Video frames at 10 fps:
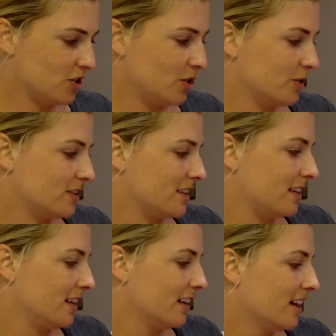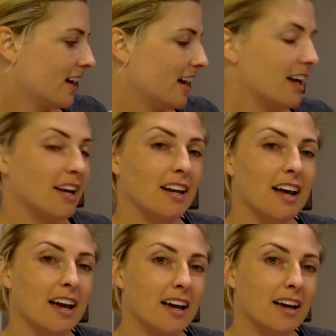you see in
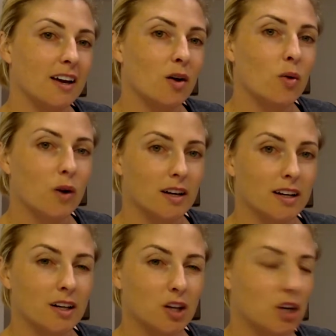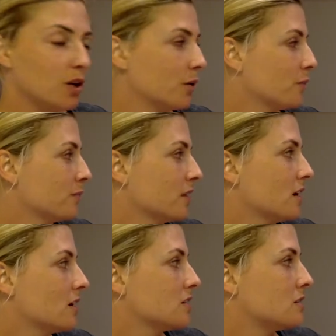a quart, in a Q?
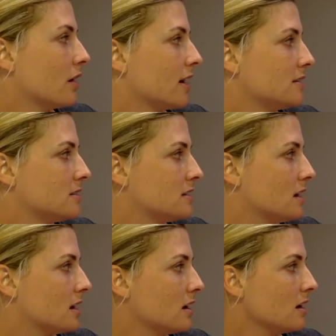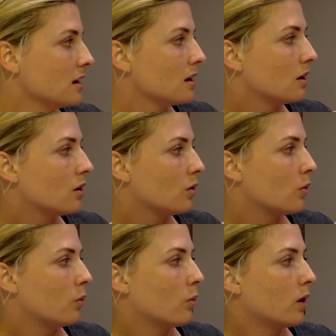So I see
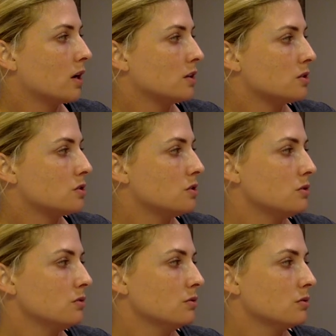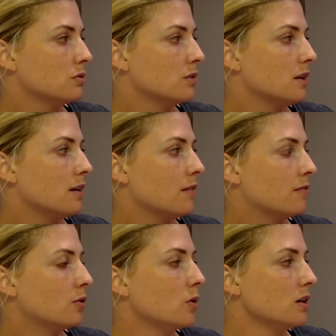1, 2, 3,
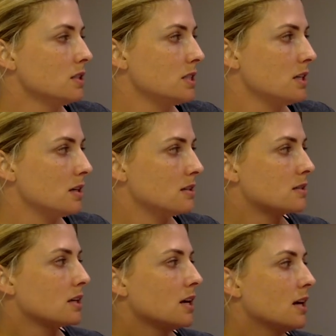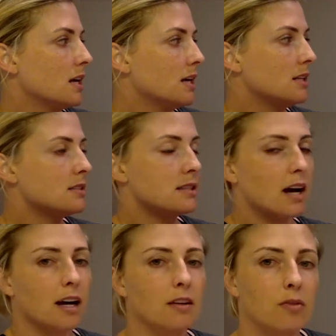4 C's
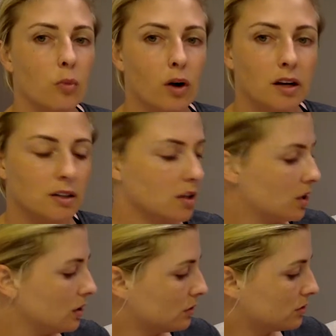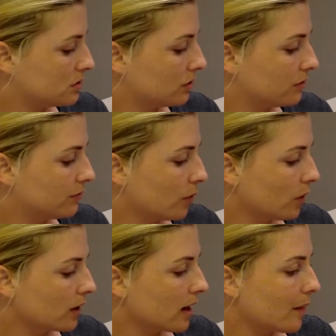inside of 1 Q. So
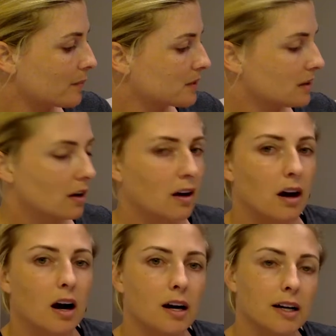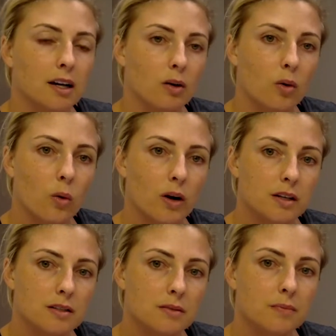4 cups are in a
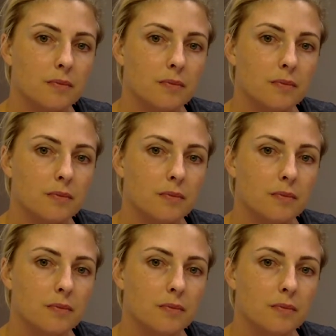quart.